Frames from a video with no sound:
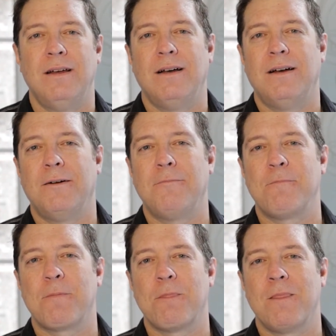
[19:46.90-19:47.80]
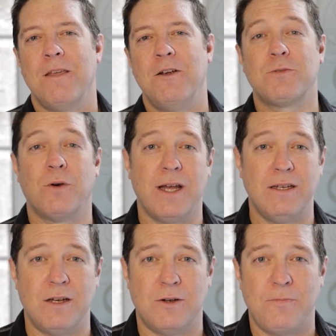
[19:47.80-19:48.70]
Uh, here's what I
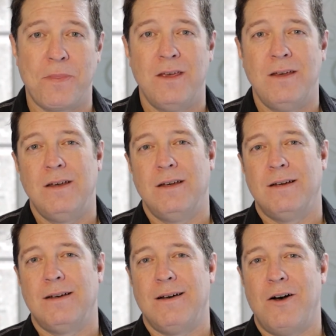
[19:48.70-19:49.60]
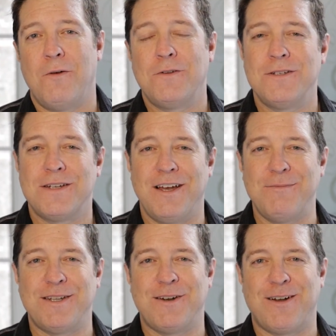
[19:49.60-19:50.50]
know. Uh,
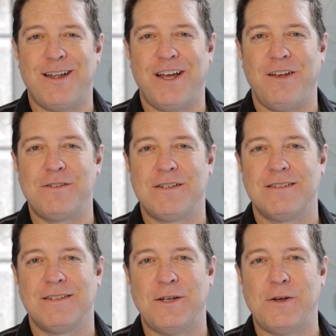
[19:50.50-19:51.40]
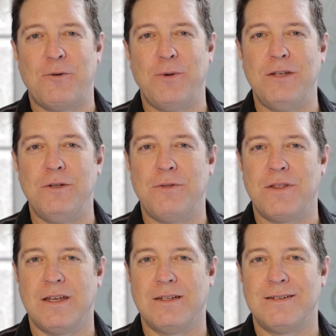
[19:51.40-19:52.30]
oftentimes in our lives, uh, we do
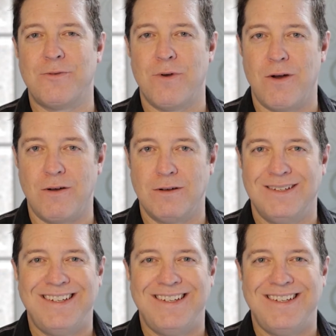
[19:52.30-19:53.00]
things wrong.